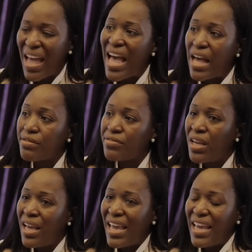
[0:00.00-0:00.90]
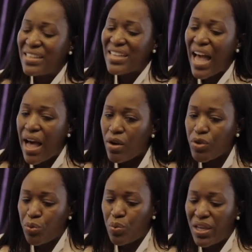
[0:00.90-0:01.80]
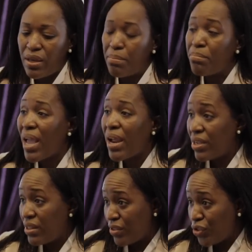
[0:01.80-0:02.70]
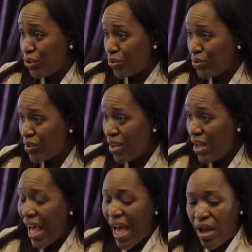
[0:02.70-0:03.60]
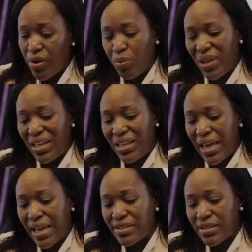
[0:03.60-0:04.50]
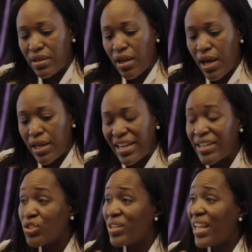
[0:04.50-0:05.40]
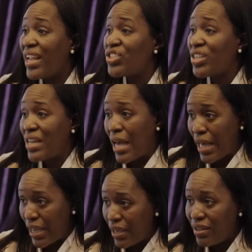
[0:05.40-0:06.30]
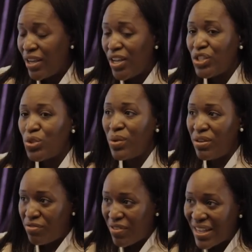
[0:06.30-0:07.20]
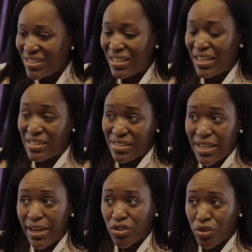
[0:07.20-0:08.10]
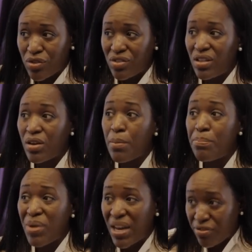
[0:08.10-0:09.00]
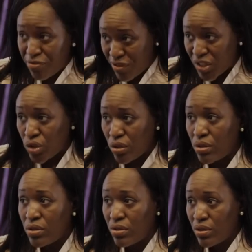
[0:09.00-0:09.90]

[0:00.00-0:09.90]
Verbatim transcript: have, is how do we marry the two? How do we get uh, Nigerian HNI to invest in sectors that are beneficial